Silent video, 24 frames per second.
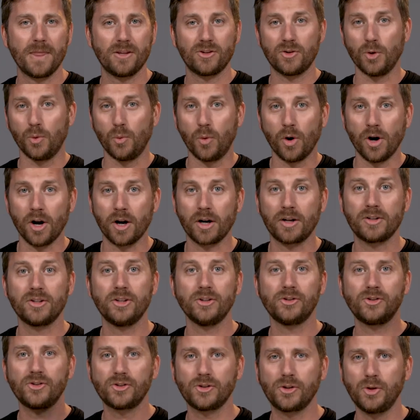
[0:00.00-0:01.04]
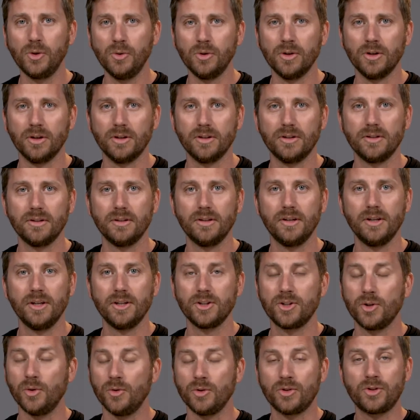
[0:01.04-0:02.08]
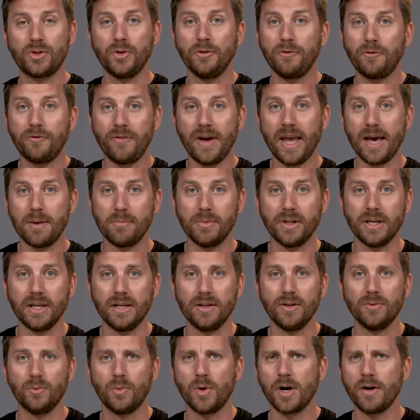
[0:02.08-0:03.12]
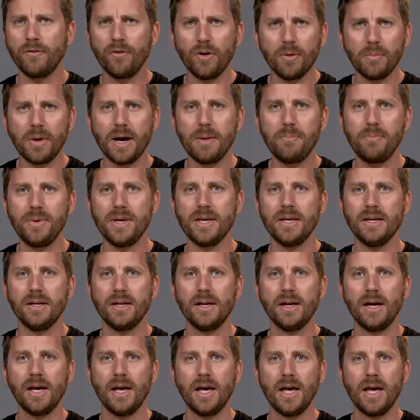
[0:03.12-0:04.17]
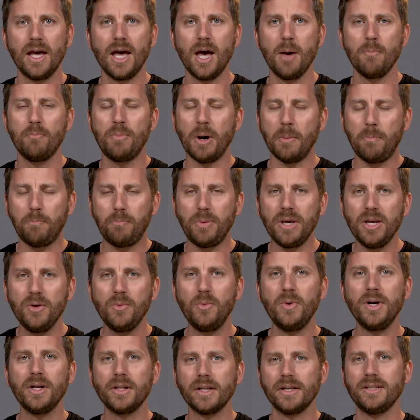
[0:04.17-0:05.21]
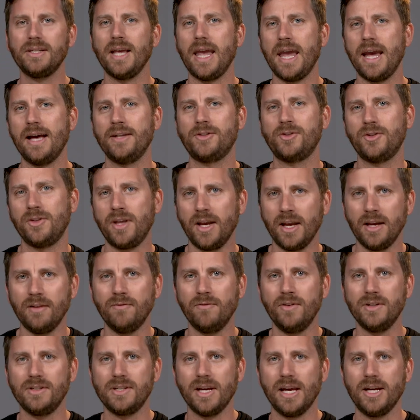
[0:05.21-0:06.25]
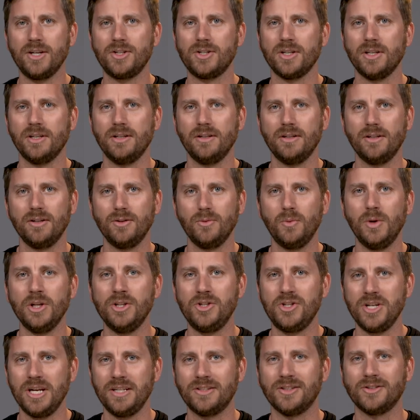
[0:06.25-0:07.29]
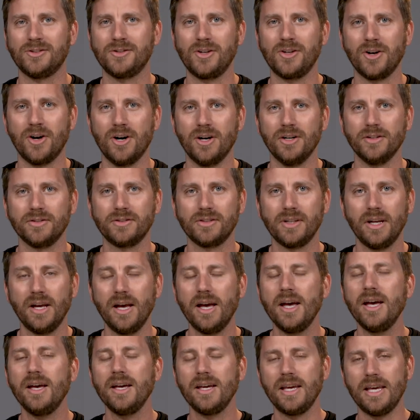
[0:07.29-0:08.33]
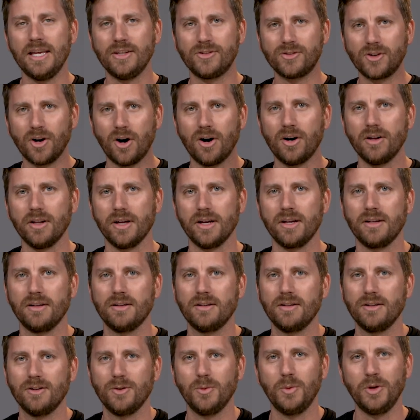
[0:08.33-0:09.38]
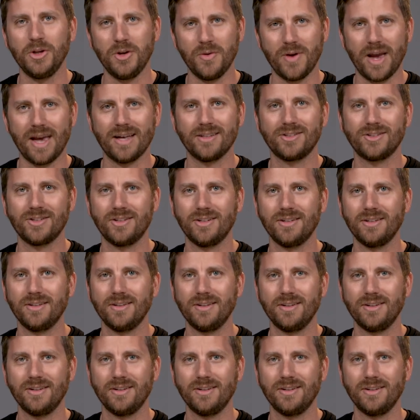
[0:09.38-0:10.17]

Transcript: to work, to school, to family, whatever it might be, but be willing to answer that invitation when Jesus calls. He's calling. Will you answer?